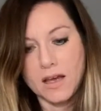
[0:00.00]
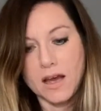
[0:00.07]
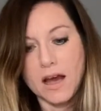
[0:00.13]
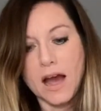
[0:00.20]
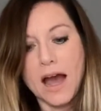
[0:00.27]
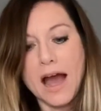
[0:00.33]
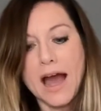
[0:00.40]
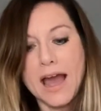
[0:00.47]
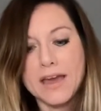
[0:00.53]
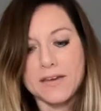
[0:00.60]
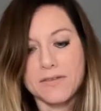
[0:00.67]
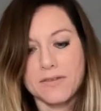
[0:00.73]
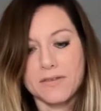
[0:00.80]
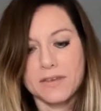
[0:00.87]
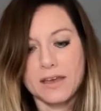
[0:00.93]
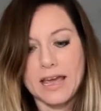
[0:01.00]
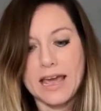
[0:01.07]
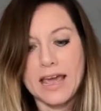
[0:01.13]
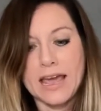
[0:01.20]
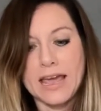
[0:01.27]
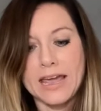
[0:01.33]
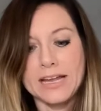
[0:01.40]
Hythe,
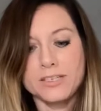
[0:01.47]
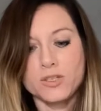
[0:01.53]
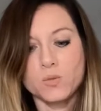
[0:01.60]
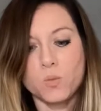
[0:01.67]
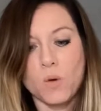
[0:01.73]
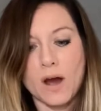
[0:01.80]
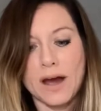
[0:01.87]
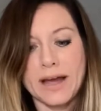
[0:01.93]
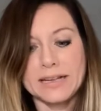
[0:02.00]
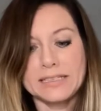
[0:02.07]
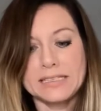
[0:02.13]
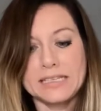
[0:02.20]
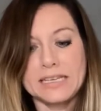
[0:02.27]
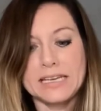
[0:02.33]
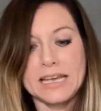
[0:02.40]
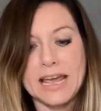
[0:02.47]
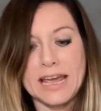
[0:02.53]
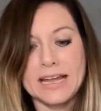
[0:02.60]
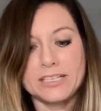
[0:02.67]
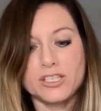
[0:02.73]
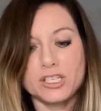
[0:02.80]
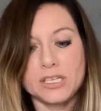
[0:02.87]

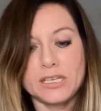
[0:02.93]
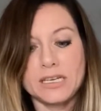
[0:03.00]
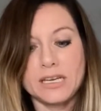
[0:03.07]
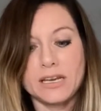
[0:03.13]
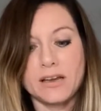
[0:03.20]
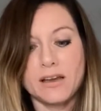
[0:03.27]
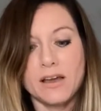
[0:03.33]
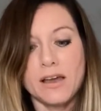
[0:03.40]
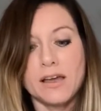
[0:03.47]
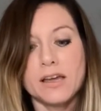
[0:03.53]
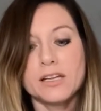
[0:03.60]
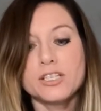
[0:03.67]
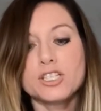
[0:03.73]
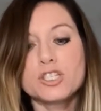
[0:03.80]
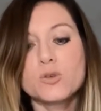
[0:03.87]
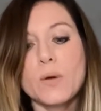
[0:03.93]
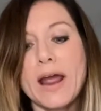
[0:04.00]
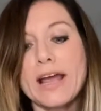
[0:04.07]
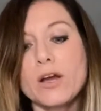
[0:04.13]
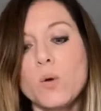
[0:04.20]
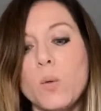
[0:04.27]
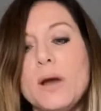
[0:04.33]
Hythe,
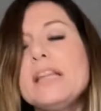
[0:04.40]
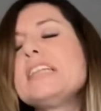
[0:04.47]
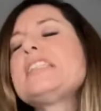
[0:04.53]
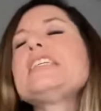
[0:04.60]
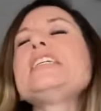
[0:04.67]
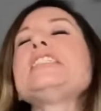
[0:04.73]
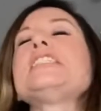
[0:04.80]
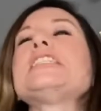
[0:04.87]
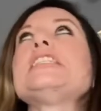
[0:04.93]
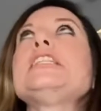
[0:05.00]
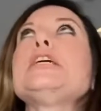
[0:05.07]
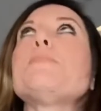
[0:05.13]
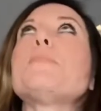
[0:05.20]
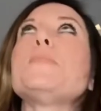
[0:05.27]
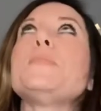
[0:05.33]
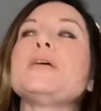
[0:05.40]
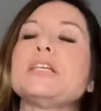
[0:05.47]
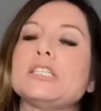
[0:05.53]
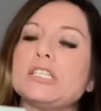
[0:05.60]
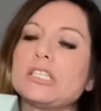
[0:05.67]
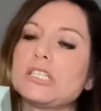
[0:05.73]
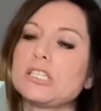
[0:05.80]
Tranquility Sleep
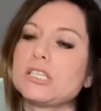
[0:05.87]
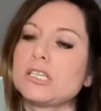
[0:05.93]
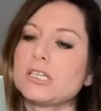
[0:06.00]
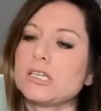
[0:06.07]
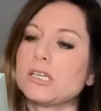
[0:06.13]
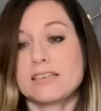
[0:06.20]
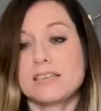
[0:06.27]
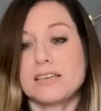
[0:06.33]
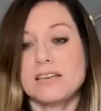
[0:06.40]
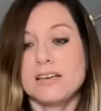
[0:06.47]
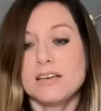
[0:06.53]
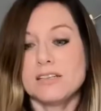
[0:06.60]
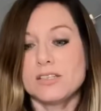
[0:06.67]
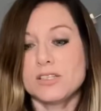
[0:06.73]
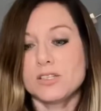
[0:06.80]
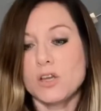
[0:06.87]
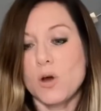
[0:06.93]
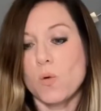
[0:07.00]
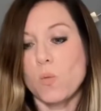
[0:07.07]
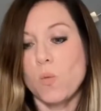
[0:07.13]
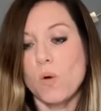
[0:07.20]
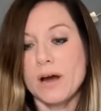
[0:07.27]
Mist.
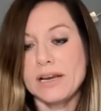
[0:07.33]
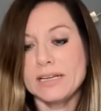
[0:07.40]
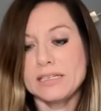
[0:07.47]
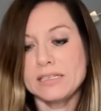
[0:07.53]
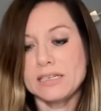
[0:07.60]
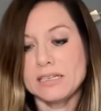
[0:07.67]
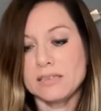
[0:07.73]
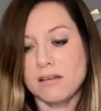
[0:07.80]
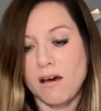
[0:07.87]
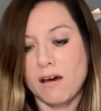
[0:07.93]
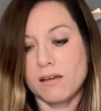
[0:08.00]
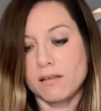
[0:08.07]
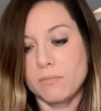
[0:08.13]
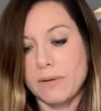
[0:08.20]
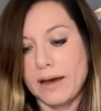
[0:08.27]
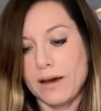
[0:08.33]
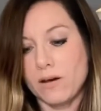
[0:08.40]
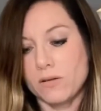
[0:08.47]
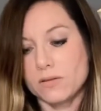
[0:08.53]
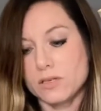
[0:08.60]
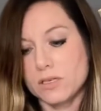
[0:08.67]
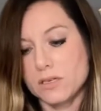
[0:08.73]
So what is this all
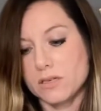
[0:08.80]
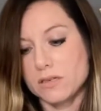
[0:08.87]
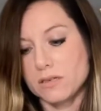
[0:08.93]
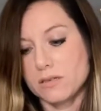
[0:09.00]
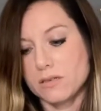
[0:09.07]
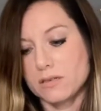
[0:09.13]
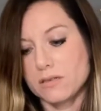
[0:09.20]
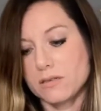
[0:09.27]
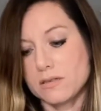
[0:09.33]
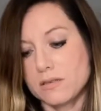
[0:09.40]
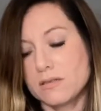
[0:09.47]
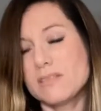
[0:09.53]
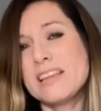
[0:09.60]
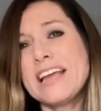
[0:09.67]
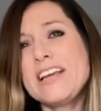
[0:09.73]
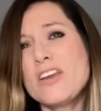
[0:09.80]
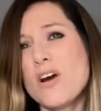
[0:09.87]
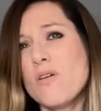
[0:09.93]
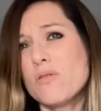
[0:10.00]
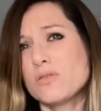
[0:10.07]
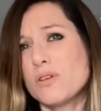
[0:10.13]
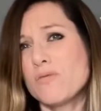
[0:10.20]
about? They
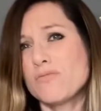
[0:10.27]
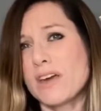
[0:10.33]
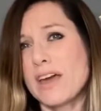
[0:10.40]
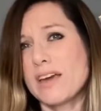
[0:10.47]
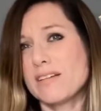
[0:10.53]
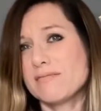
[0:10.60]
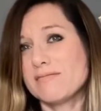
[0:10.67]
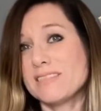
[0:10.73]
know, don't they?